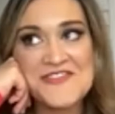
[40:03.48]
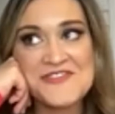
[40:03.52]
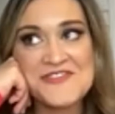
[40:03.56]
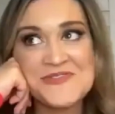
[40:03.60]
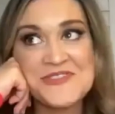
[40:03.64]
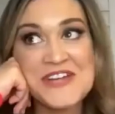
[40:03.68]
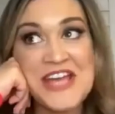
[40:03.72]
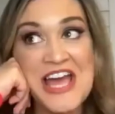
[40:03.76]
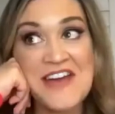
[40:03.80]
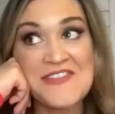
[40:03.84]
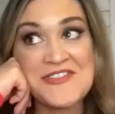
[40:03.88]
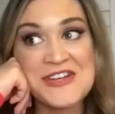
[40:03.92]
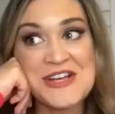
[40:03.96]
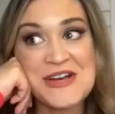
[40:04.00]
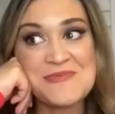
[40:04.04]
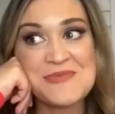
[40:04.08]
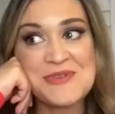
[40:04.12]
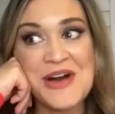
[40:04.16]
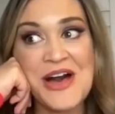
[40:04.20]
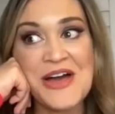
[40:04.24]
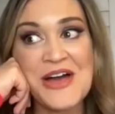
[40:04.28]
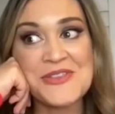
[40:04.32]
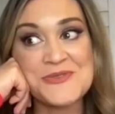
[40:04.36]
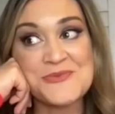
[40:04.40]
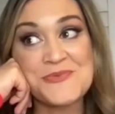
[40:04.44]
we have a couple
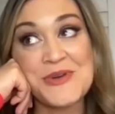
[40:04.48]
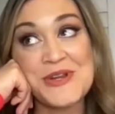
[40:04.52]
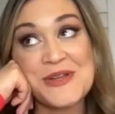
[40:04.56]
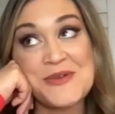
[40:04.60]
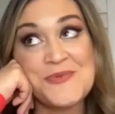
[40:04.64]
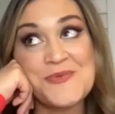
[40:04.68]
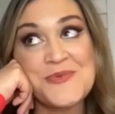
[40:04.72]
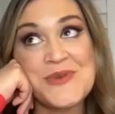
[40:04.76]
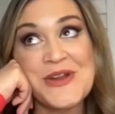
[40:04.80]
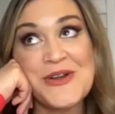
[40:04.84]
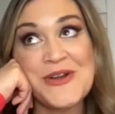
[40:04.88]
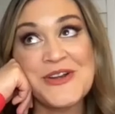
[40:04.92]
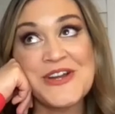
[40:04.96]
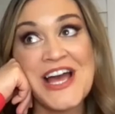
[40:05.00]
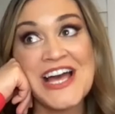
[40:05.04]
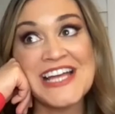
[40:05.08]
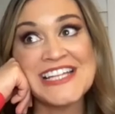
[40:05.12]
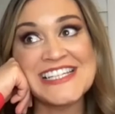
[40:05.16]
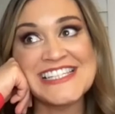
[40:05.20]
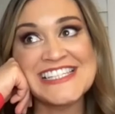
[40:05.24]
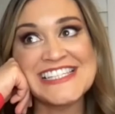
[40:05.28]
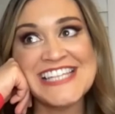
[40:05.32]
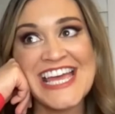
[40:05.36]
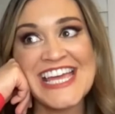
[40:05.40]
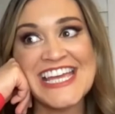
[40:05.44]
authors we're not
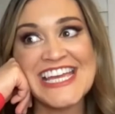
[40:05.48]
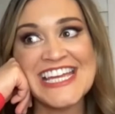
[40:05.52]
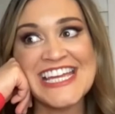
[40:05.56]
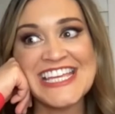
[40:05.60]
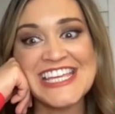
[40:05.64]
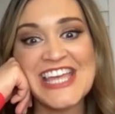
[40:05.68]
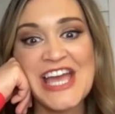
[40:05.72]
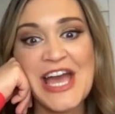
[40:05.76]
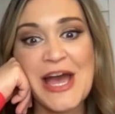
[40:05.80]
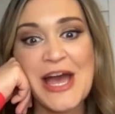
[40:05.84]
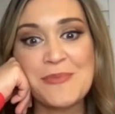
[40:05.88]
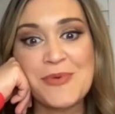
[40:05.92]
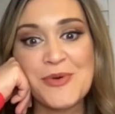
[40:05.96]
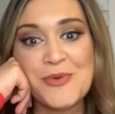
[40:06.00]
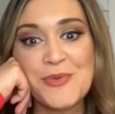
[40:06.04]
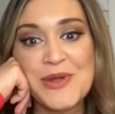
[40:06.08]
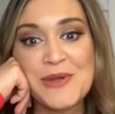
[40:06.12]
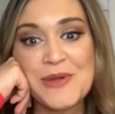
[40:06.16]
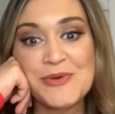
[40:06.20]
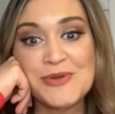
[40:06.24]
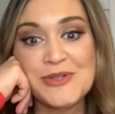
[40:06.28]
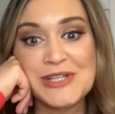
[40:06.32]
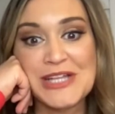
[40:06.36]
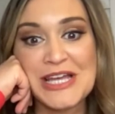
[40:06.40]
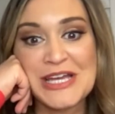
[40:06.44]
saying yet, but we
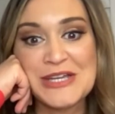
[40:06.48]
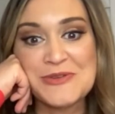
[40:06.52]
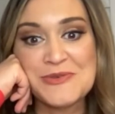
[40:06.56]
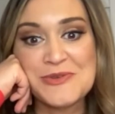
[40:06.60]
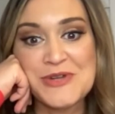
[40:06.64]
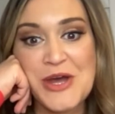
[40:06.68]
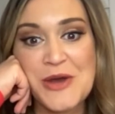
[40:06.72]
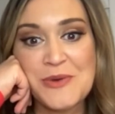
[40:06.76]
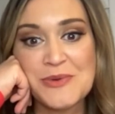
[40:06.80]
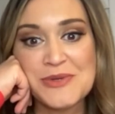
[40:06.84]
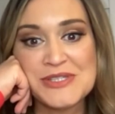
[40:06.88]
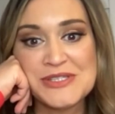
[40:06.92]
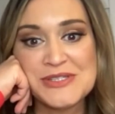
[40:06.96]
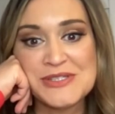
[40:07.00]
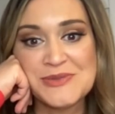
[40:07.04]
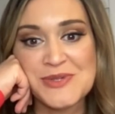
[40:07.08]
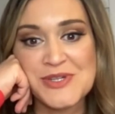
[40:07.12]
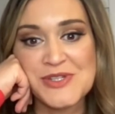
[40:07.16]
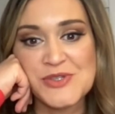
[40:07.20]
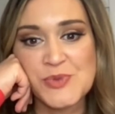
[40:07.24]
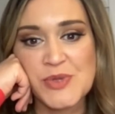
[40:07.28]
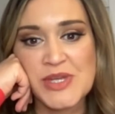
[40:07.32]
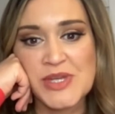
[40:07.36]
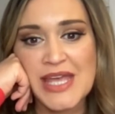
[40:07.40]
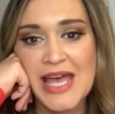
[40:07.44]
will let you know as soon
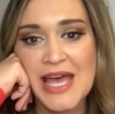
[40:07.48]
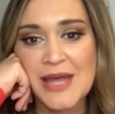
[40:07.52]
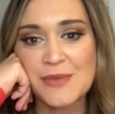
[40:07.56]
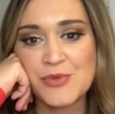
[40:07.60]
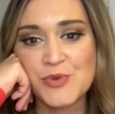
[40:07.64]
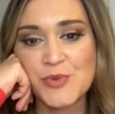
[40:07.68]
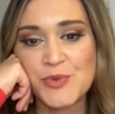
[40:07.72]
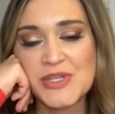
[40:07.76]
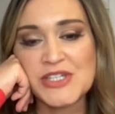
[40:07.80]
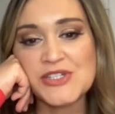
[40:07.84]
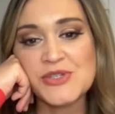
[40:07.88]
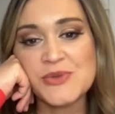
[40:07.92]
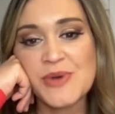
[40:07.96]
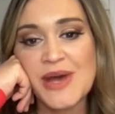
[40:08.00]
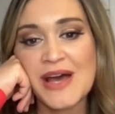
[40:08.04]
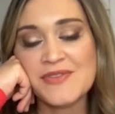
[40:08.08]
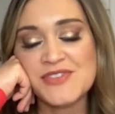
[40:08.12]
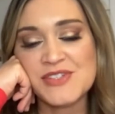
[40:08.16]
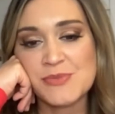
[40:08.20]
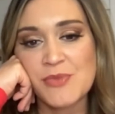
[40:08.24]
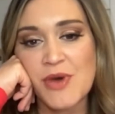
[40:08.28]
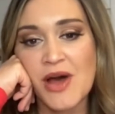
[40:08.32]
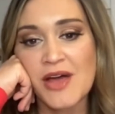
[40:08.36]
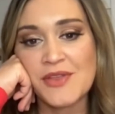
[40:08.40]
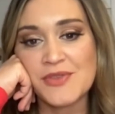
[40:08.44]
as we can. But we do have
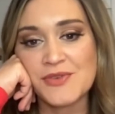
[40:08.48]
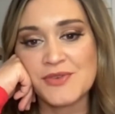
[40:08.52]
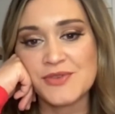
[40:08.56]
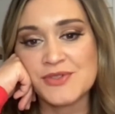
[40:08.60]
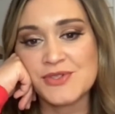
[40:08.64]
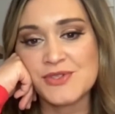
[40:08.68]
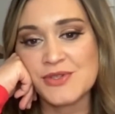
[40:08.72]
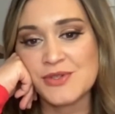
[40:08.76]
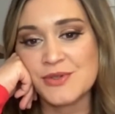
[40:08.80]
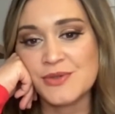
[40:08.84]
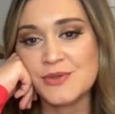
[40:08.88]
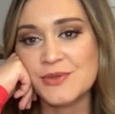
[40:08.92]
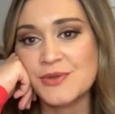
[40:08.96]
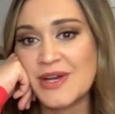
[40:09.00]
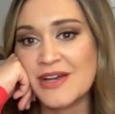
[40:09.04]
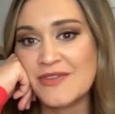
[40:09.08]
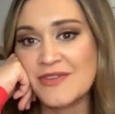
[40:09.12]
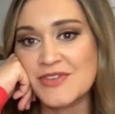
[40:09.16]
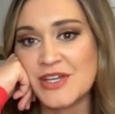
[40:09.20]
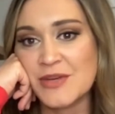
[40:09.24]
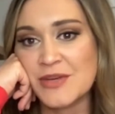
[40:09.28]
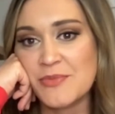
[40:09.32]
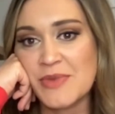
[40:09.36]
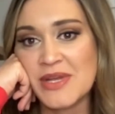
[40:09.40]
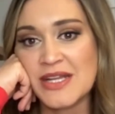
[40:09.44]
some authors who
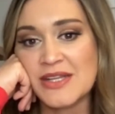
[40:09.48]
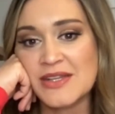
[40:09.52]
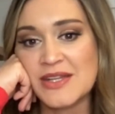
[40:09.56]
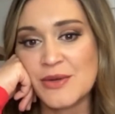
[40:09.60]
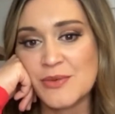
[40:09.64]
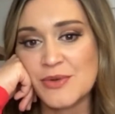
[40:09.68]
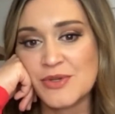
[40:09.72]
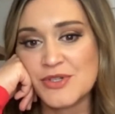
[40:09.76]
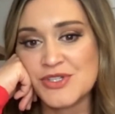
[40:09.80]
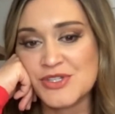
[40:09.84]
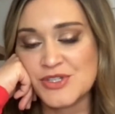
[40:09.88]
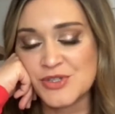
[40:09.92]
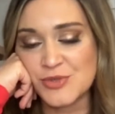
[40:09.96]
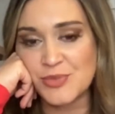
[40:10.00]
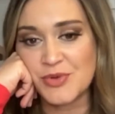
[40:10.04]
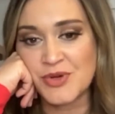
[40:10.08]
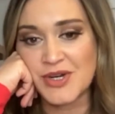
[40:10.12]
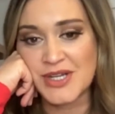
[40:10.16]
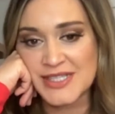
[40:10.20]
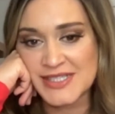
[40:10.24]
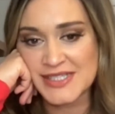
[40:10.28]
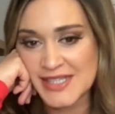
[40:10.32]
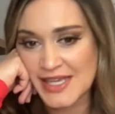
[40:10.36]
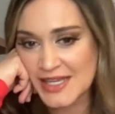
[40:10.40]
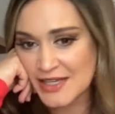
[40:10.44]
have committed that we're super
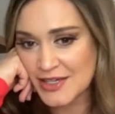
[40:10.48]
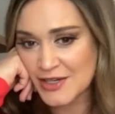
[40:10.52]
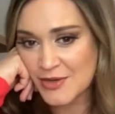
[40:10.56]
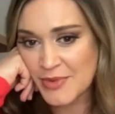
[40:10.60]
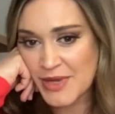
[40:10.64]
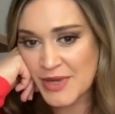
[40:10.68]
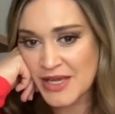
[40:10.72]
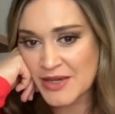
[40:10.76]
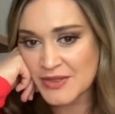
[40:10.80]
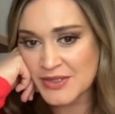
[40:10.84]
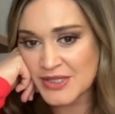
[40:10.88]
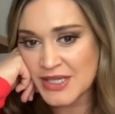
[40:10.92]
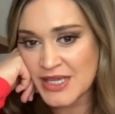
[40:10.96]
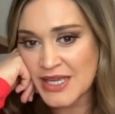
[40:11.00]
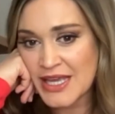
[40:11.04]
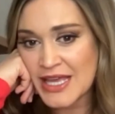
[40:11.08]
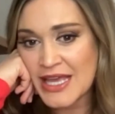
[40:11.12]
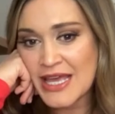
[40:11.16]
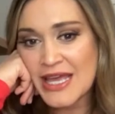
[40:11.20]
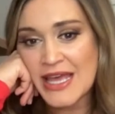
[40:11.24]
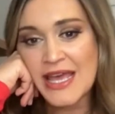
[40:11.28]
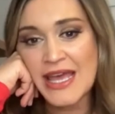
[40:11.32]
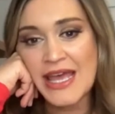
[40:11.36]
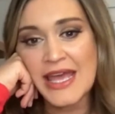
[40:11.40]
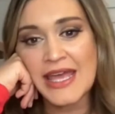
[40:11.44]
excited about.
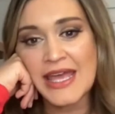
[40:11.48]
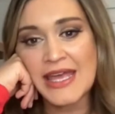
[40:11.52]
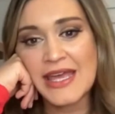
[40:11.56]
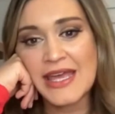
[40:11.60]
Yeah.